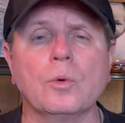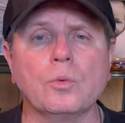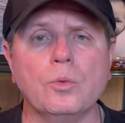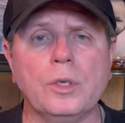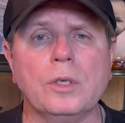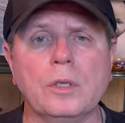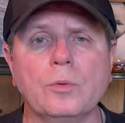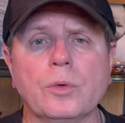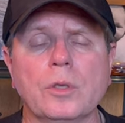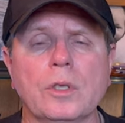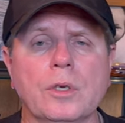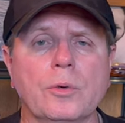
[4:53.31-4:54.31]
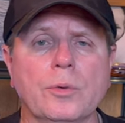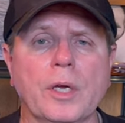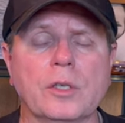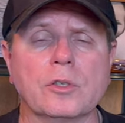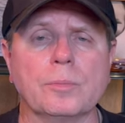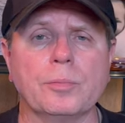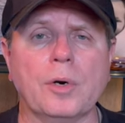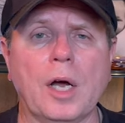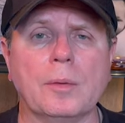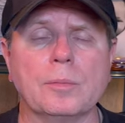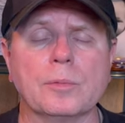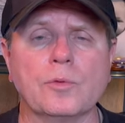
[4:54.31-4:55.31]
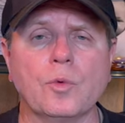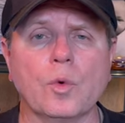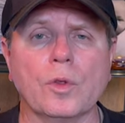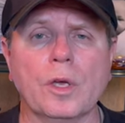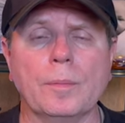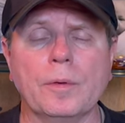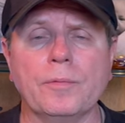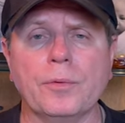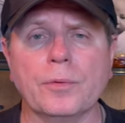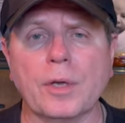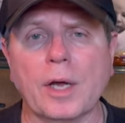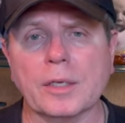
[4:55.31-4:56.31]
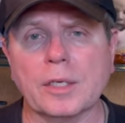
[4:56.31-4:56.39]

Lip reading: really, really create some problems for them if you're not